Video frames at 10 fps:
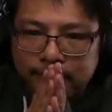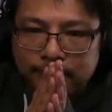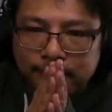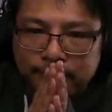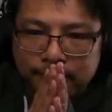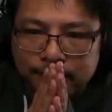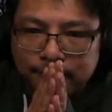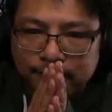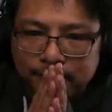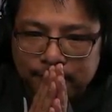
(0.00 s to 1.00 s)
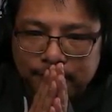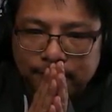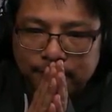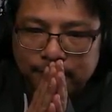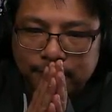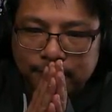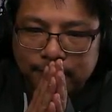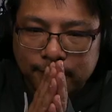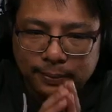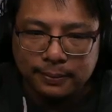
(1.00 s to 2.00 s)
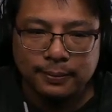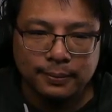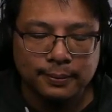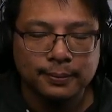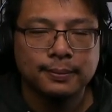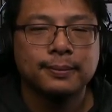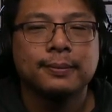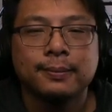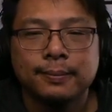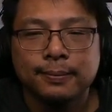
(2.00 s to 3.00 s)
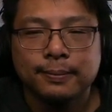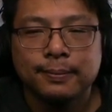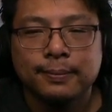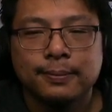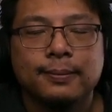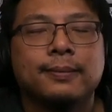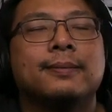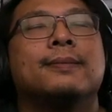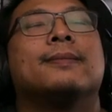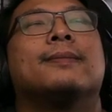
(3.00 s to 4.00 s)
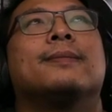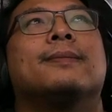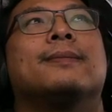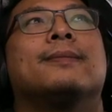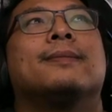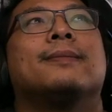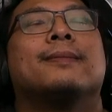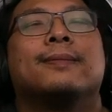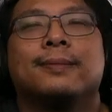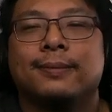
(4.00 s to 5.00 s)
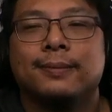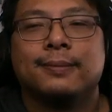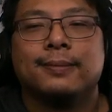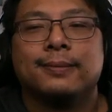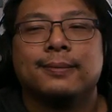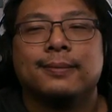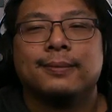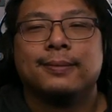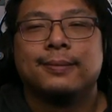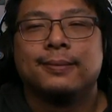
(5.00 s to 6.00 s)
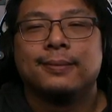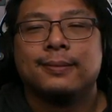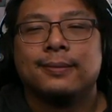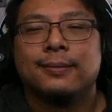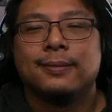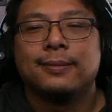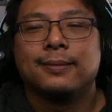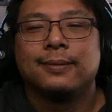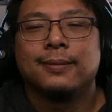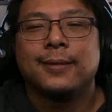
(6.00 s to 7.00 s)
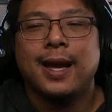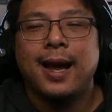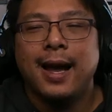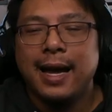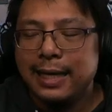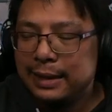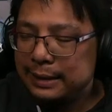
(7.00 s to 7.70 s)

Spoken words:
Nothing is said.